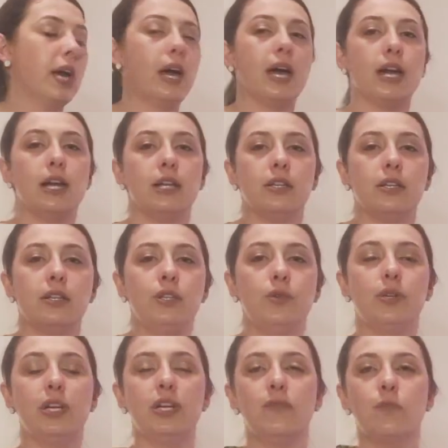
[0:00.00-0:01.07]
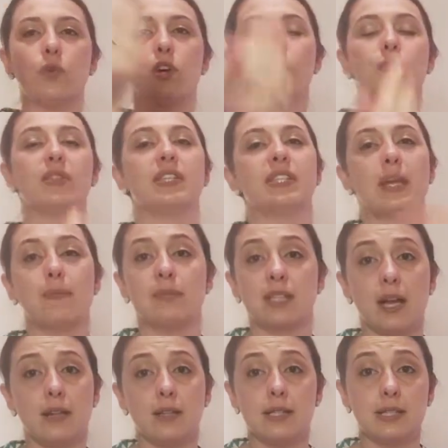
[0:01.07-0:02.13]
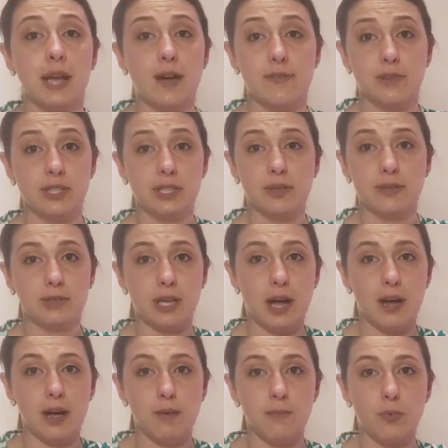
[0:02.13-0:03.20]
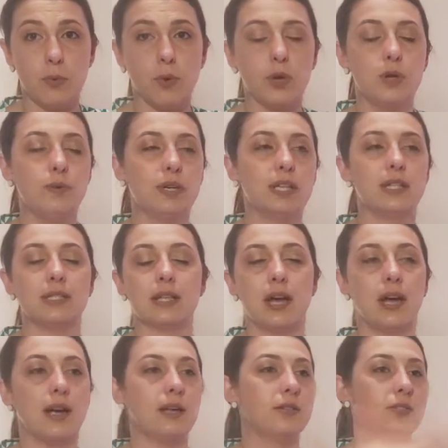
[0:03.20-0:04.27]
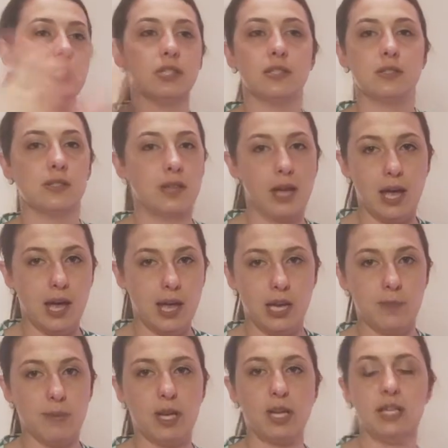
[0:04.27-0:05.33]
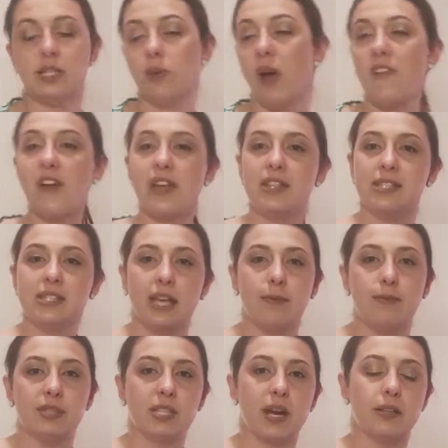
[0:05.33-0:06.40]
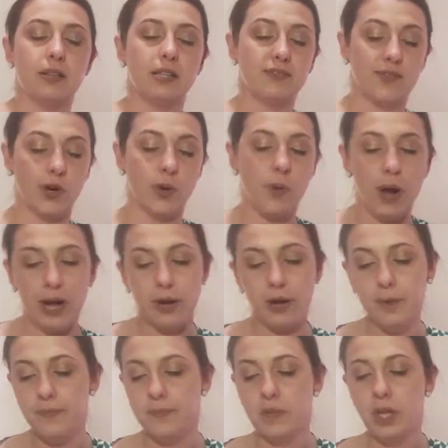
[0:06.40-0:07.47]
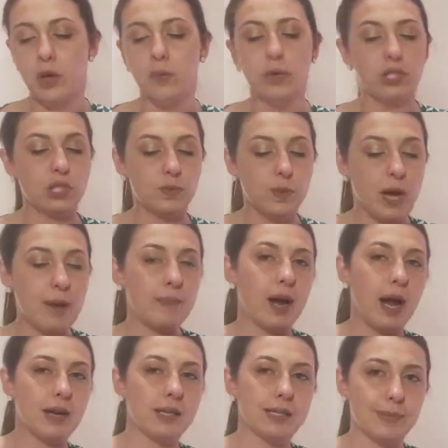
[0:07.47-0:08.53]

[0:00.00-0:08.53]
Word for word: And you can work with the same stylist every single time or you can decide just anybody. So I've had the same stylist for a while, which is why I'm kind of